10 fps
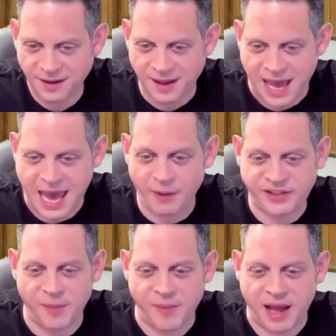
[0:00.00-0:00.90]
Hey, what's
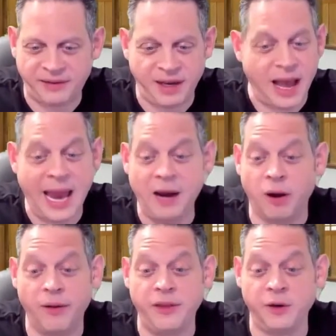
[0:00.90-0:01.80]
up, Monty? I agree
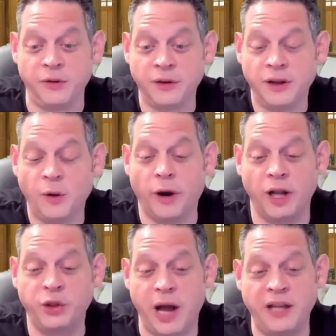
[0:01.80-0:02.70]
with you. We're going to
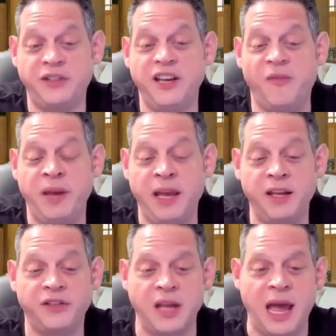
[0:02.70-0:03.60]
try to see if
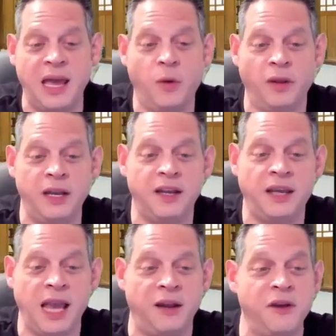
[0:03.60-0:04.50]
PSA will
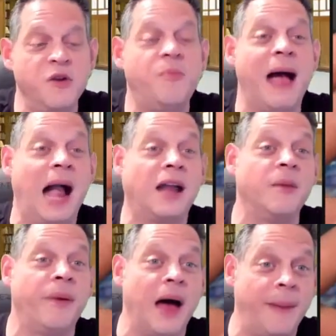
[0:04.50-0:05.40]
indicate a new back in the
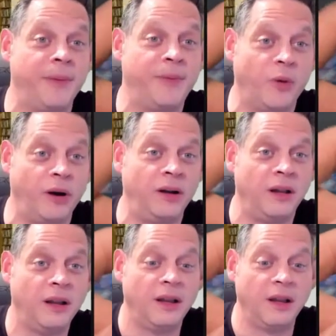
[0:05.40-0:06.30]
pop report
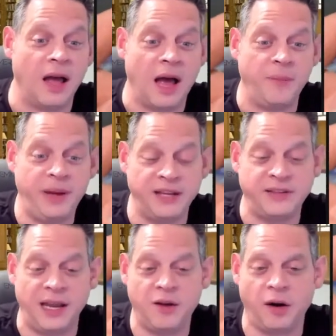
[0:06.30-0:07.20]
on
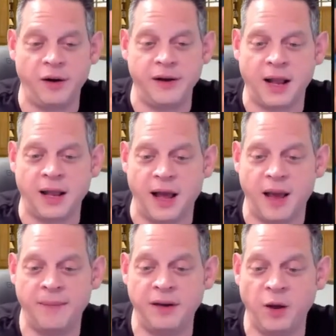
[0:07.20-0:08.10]

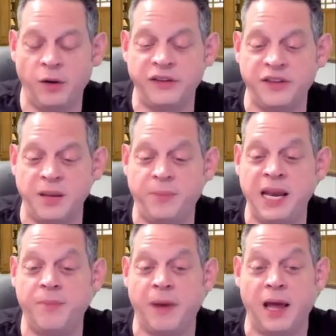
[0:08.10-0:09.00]
PSAcard.com, known as the
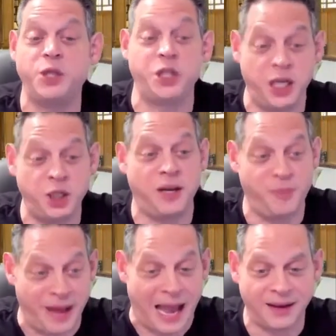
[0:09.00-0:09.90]
Piedmont shit
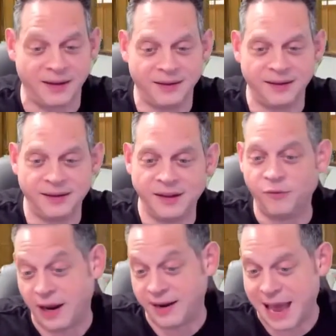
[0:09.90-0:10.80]
back.
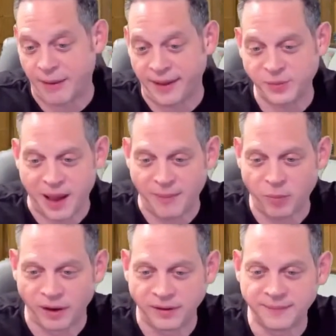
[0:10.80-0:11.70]
Right now, I think it's pop 1.